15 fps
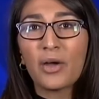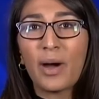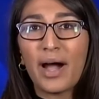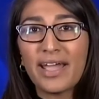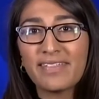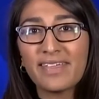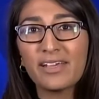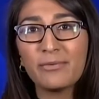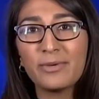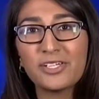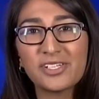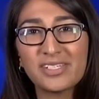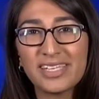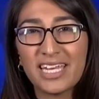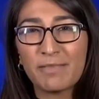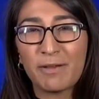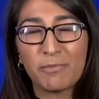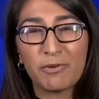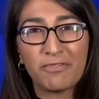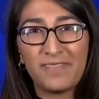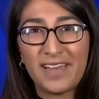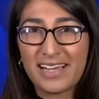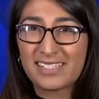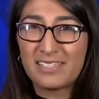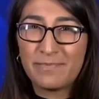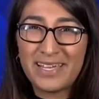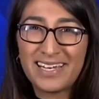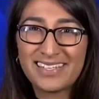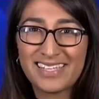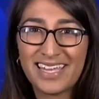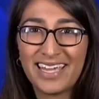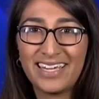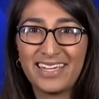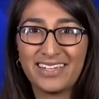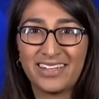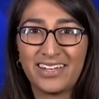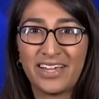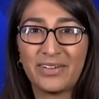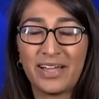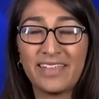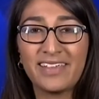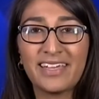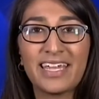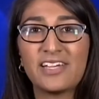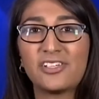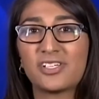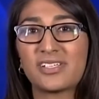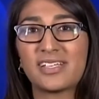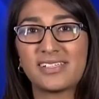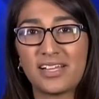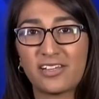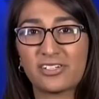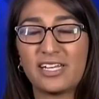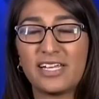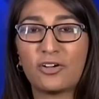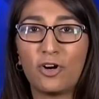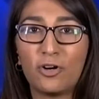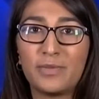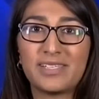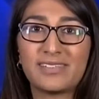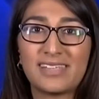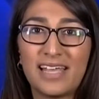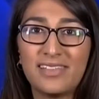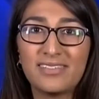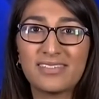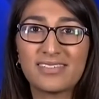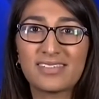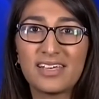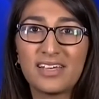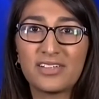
I think we just need a bit more flexibility. You know, I think it is just essentially common sense.